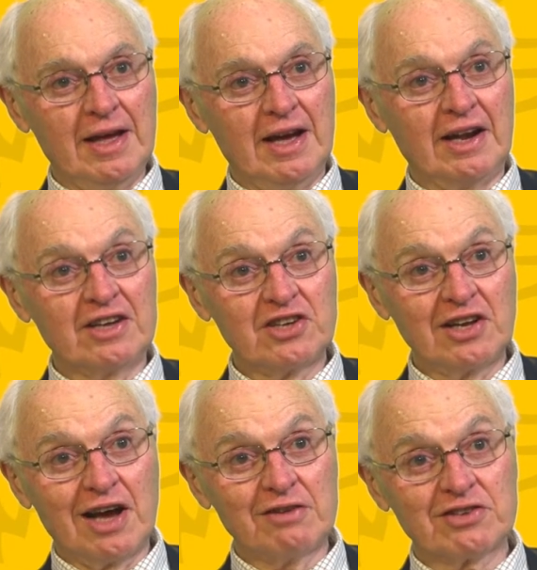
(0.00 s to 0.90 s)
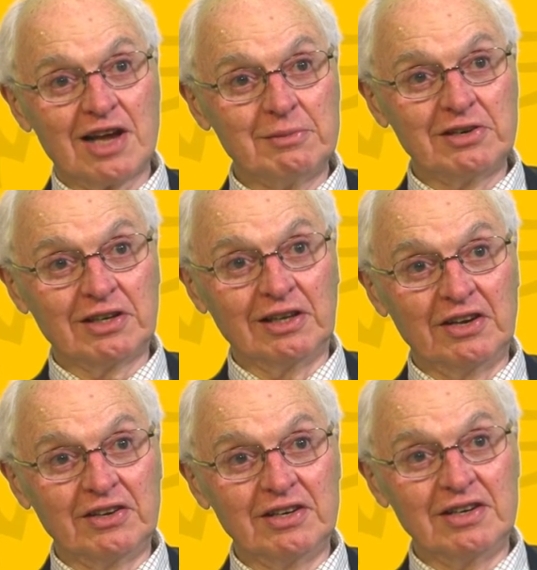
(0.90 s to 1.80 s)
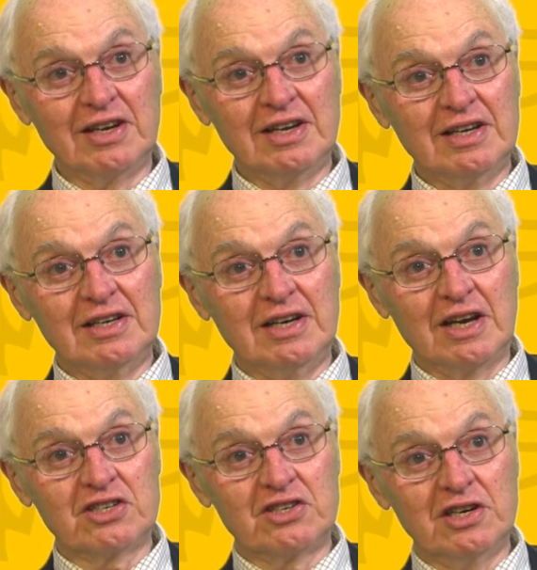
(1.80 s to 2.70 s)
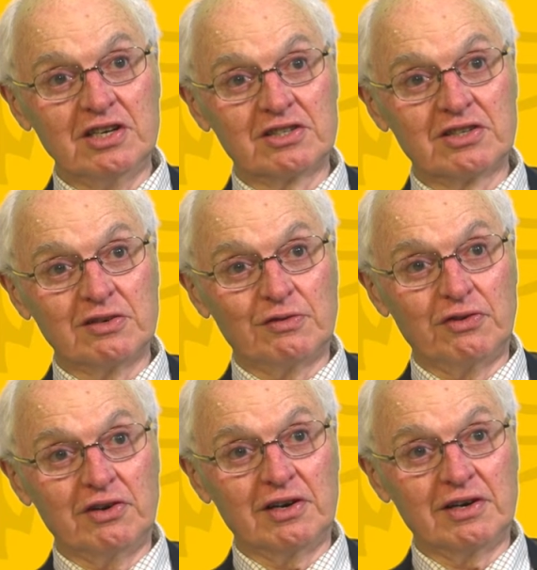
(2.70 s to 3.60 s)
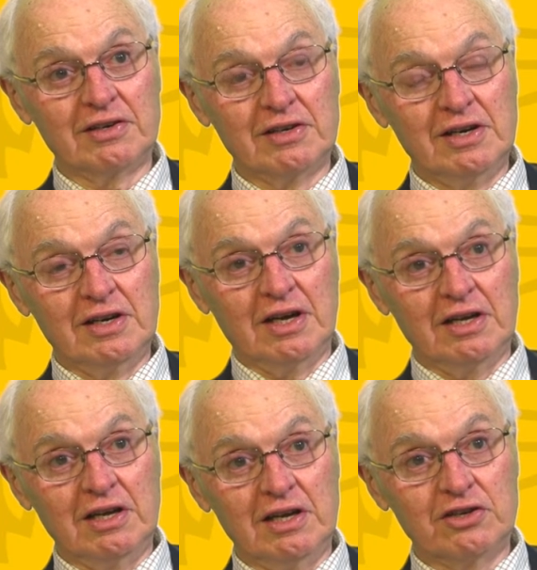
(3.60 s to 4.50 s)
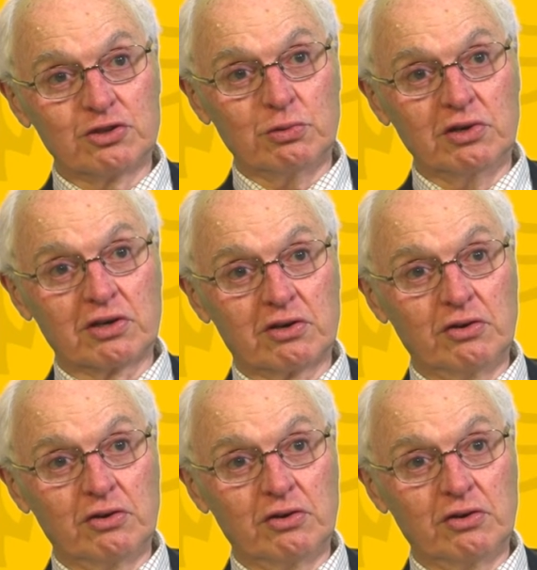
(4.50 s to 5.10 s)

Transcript: And I said I was coming to London next year for a year's work.